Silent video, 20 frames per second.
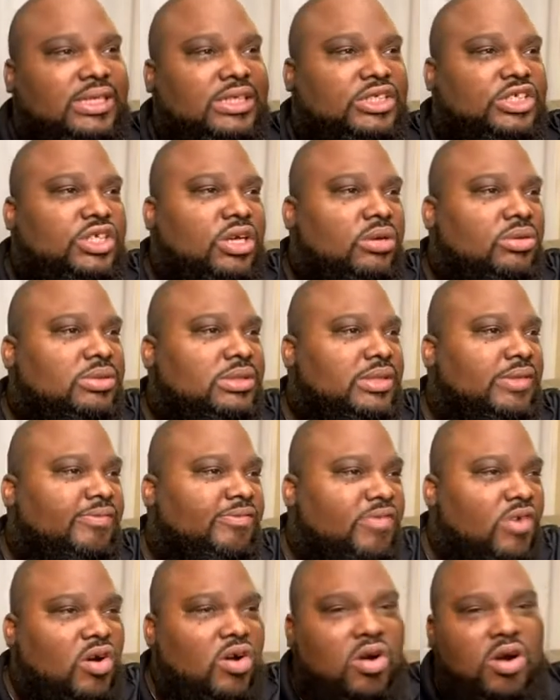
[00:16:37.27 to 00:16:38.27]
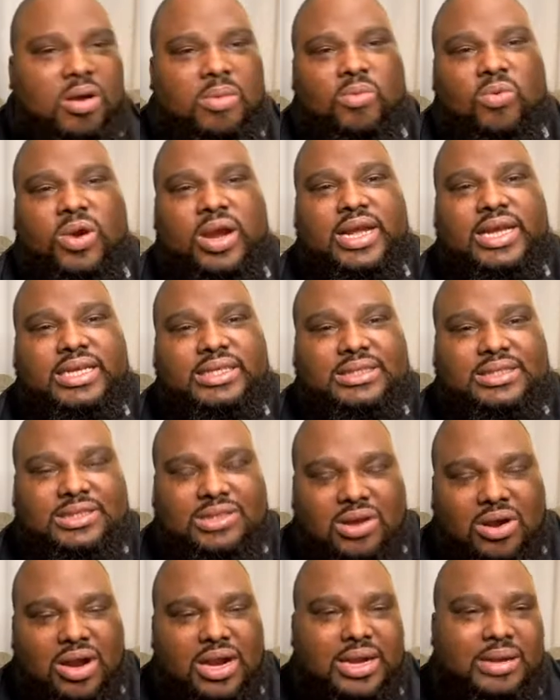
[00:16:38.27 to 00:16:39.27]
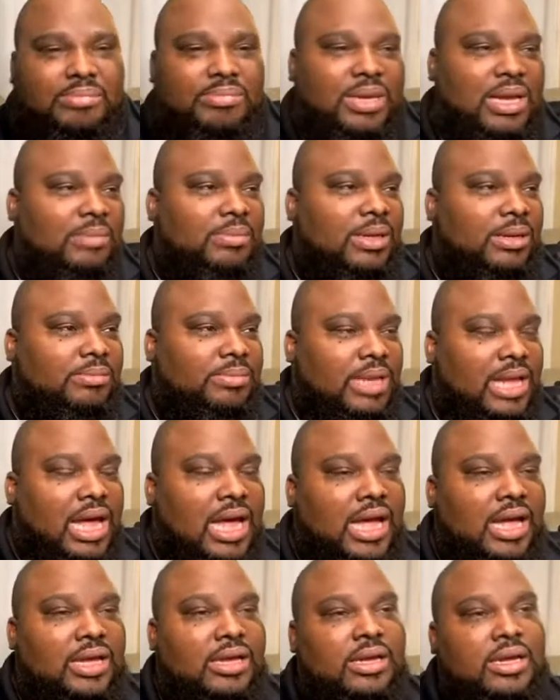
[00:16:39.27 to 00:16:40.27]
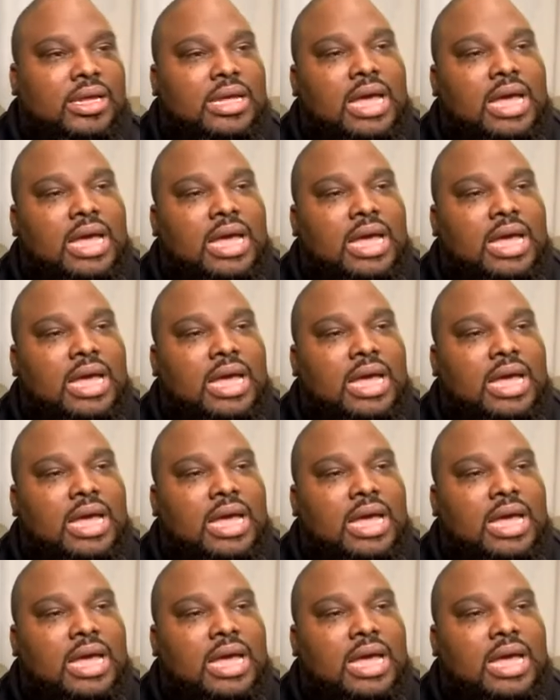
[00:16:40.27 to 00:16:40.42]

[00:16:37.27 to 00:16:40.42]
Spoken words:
and it shows the farm where he started, blah blah blah.